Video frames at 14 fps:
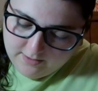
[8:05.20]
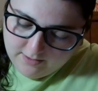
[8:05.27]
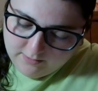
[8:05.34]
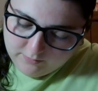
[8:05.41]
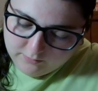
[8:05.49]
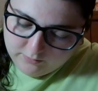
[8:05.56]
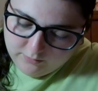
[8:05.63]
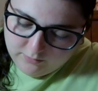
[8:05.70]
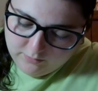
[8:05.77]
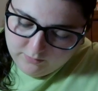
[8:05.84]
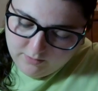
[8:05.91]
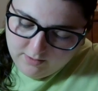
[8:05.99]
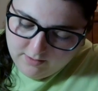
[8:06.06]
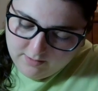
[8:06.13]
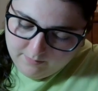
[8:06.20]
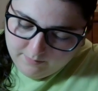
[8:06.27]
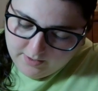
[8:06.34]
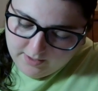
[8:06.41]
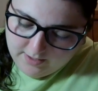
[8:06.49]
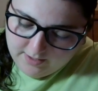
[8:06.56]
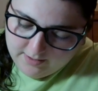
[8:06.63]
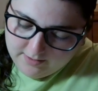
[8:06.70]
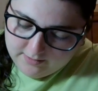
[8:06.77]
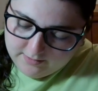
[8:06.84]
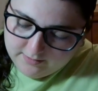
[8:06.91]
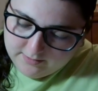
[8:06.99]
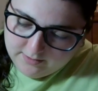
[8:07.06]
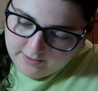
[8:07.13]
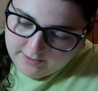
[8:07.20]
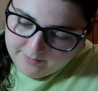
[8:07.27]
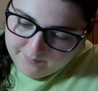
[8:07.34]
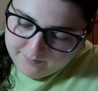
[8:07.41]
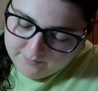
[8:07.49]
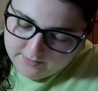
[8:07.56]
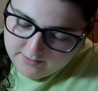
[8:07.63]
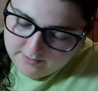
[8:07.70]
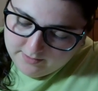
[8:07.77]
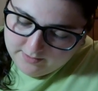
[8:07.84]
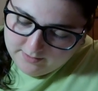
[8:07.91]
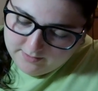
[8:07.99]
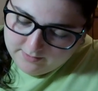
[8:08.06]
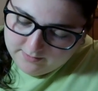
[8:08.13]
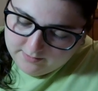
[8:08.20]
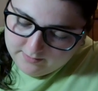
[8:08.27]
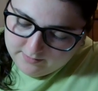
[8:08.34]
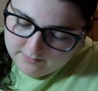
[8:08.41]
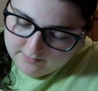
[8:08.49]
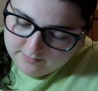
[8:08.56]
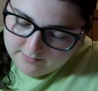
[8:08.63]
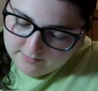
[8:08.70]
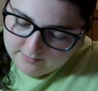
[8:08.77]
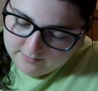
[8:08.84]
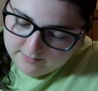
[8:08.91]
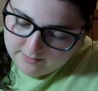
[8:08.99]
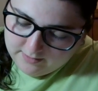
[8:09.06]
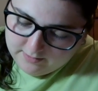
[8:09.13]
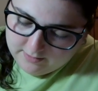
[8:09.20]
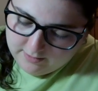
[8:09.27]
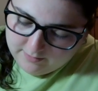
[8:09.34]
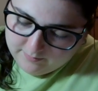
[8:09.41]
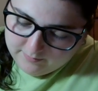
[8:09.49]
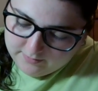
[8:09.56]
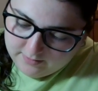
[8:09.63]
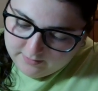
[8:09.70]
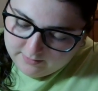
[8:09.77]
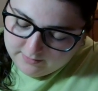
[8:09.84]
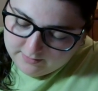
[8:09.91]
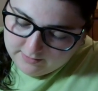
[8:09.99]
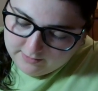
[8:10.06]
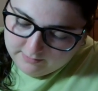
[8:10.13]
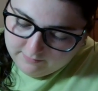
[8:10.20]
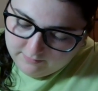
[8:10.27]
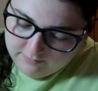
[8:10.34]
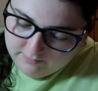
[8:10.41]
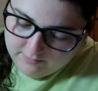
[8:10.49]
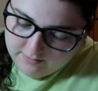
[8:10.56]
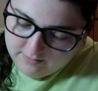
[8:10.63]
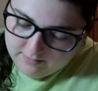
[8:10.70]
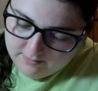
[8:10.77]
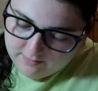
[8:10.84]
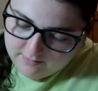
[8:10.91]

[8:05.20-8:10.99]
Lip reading: equals 2 pi times 60 times 10 to the negative 3